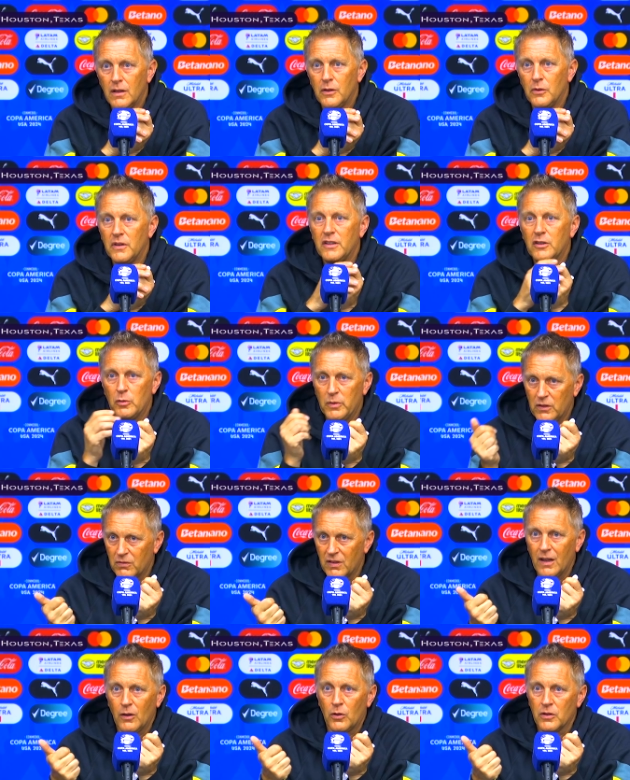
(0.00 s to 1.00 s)
You need to be
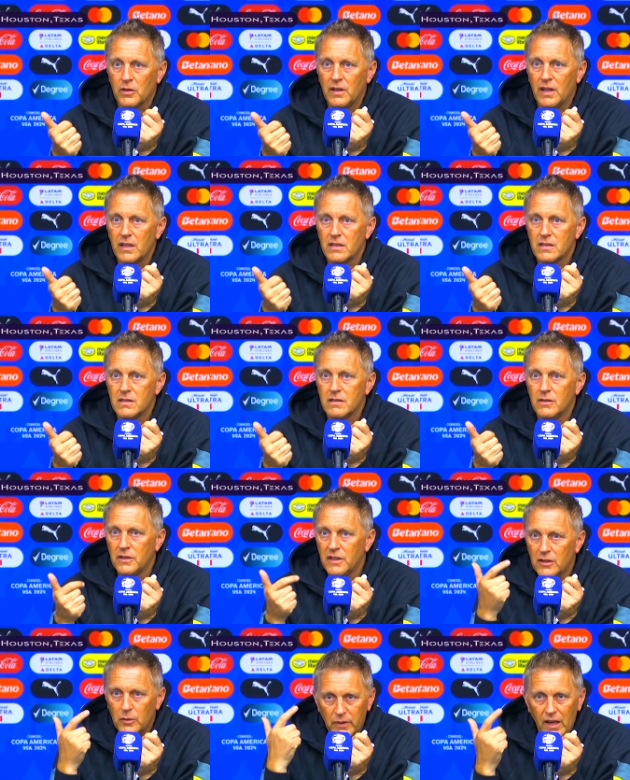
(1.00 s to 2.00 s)
well organized. You
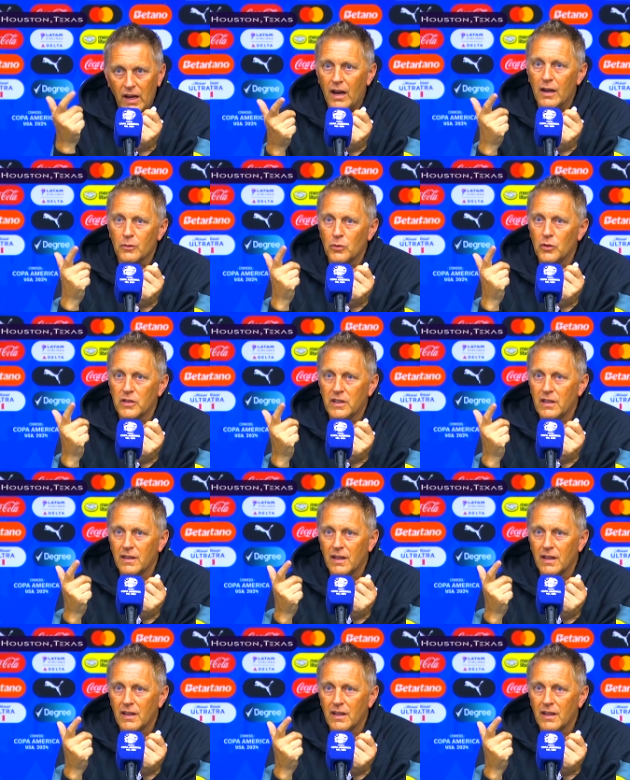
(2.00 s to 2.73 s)
need to be hardworking.